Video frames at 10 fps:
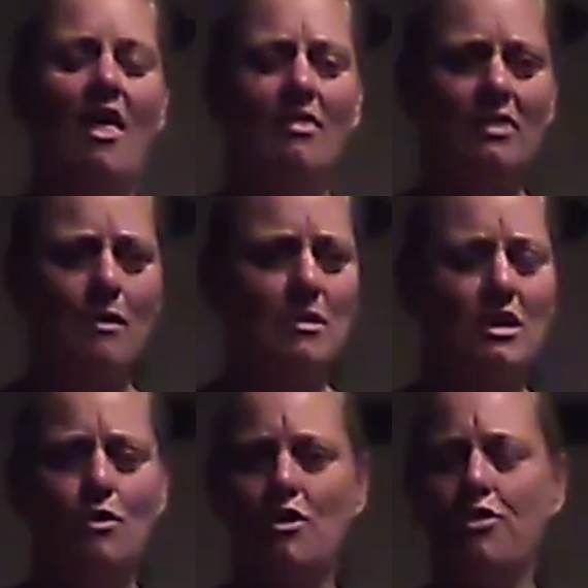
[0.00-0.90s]
Let me
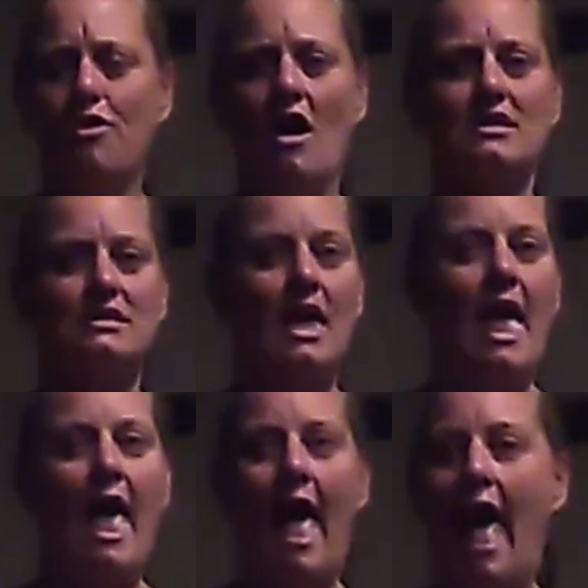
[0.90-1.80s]
know your thoughts.
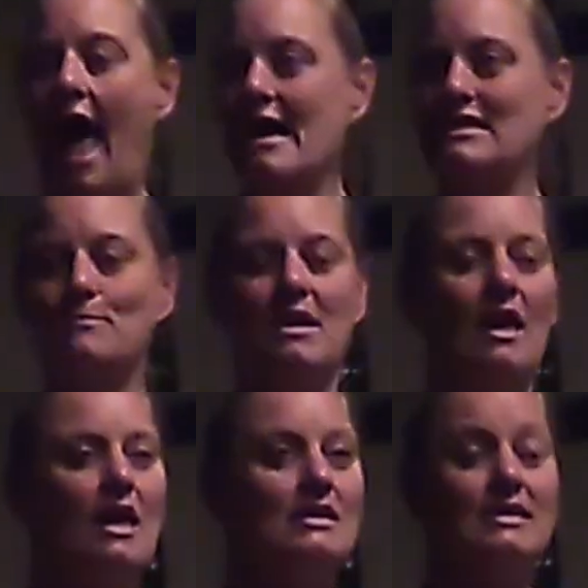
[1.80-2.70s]
Ask me.
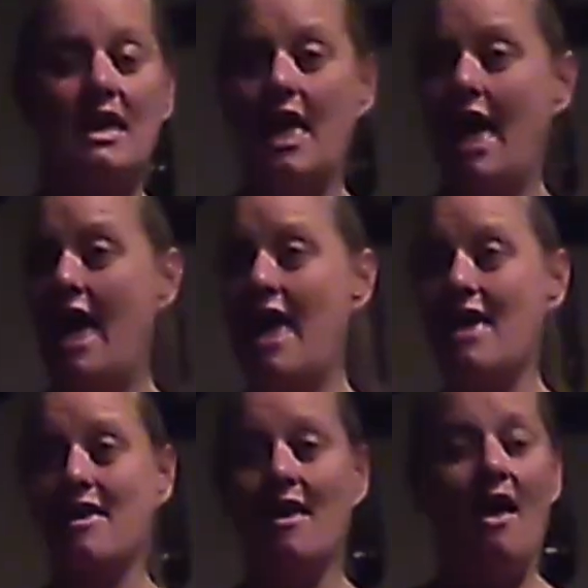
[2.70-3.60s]
Say,
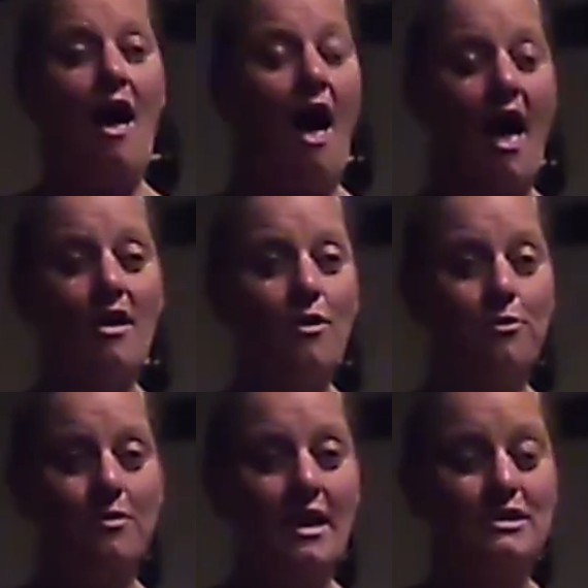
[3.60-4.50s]
hey, I go
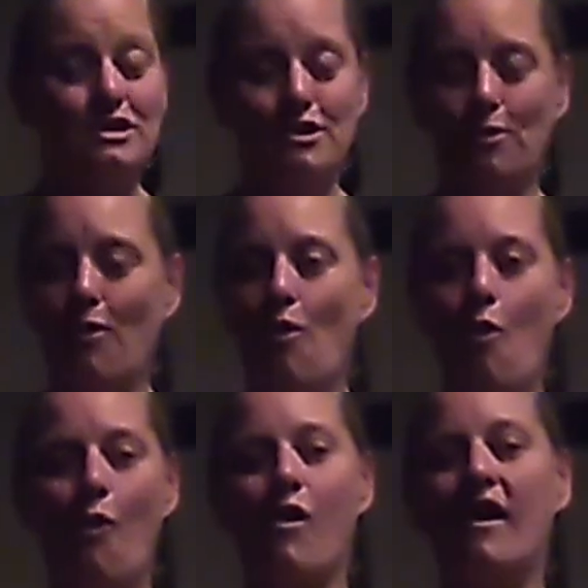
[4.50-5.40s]
through that too.
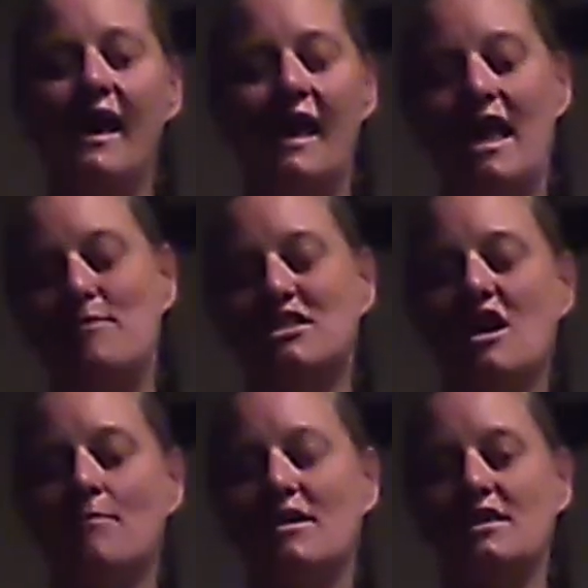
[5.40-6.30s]
Or, Amy, talk
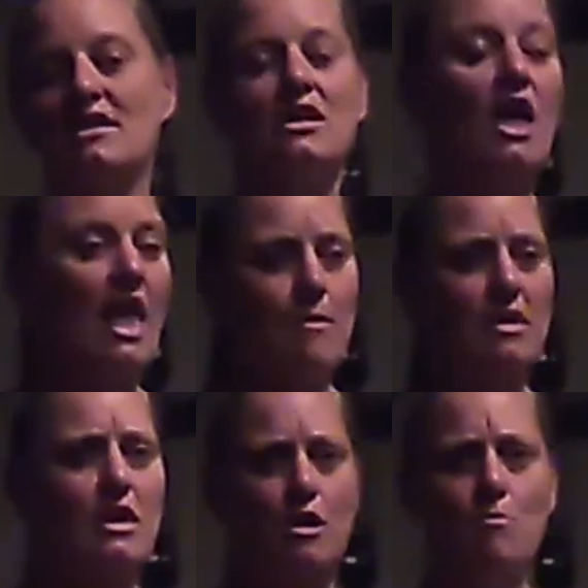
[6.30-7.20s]
about this. Amy,
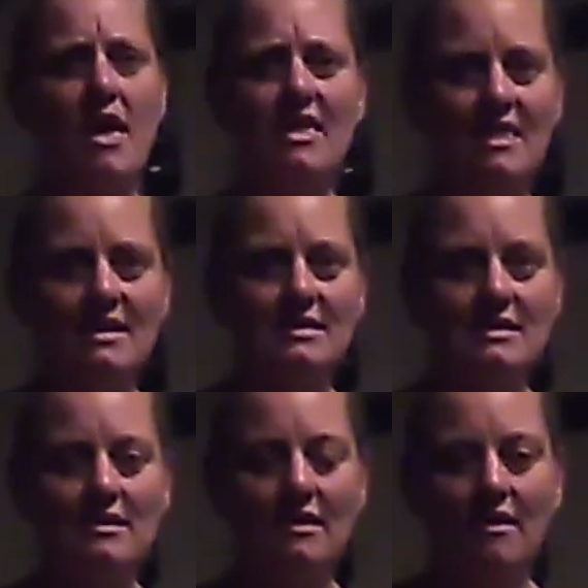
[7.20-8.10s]
can you make
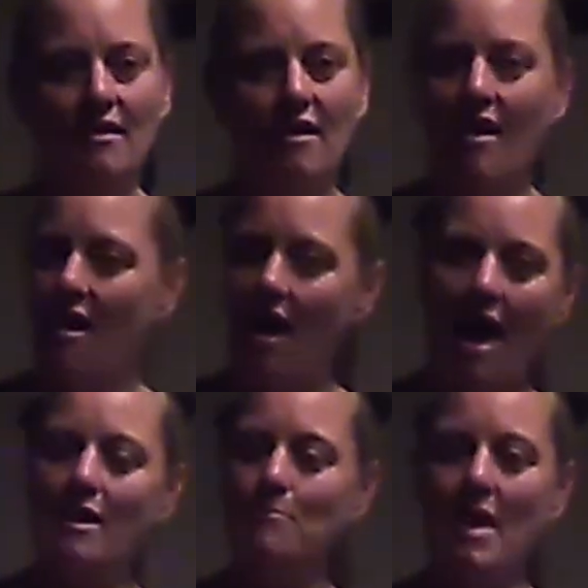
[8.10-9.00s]
this? I
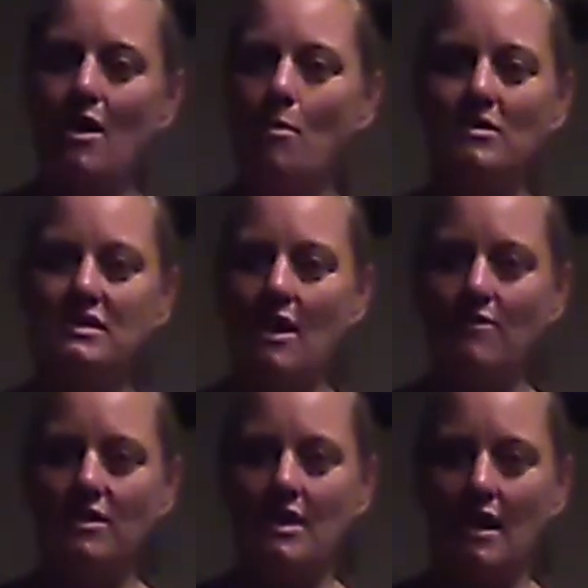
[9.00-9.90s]
can make almost
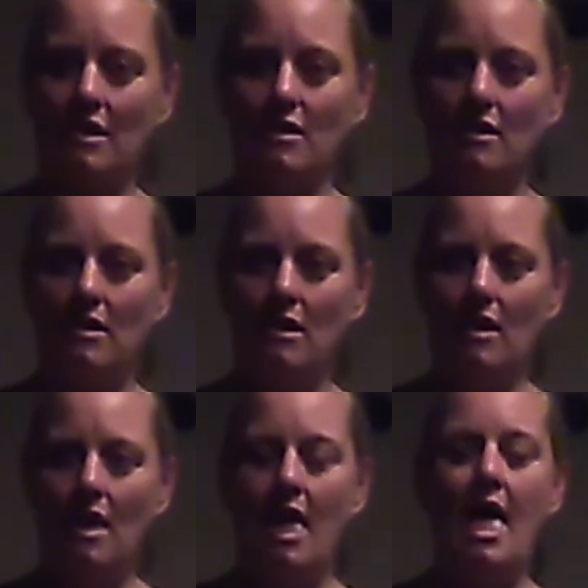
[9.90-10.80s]
everything.
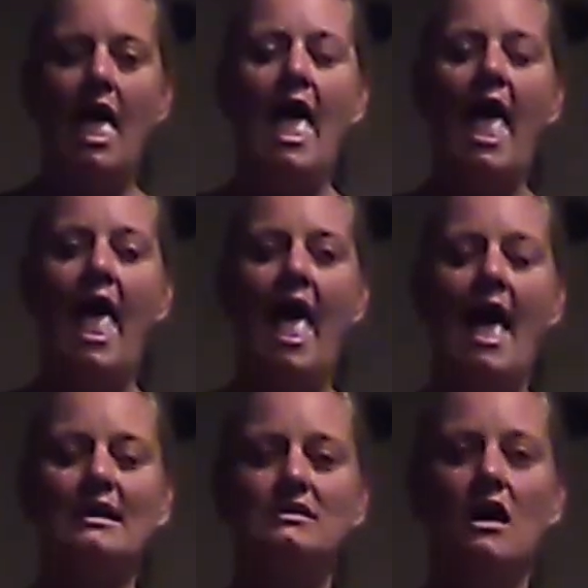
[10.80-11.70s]

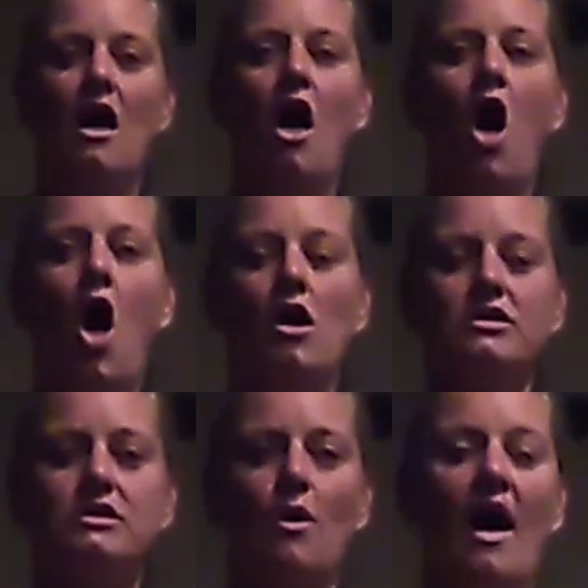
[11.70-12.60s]
And
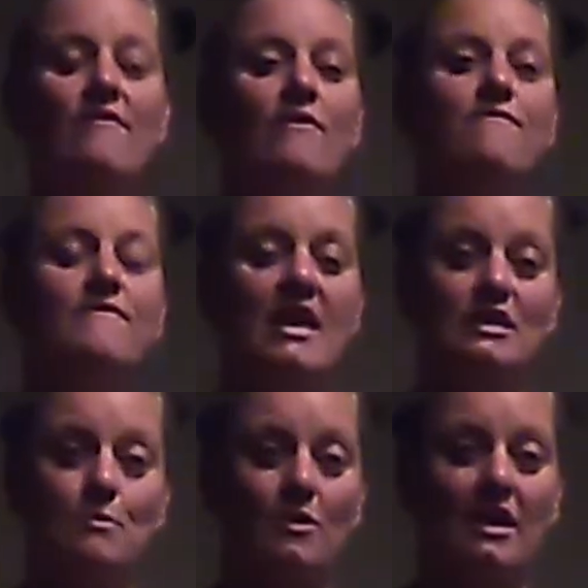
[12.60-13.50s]
also, I have a
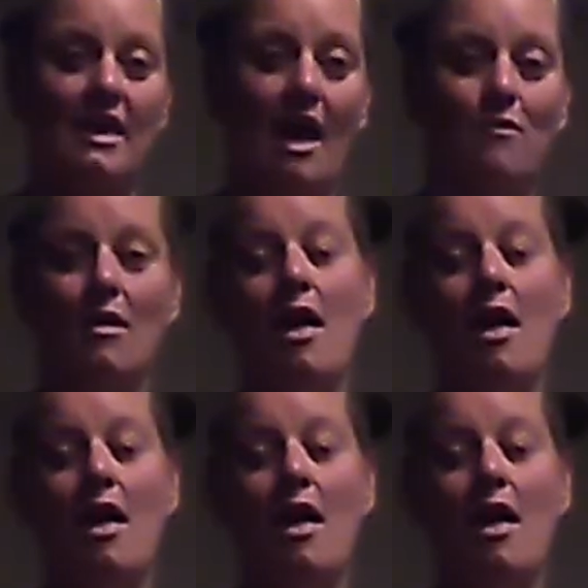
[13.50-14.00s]
Facebook account.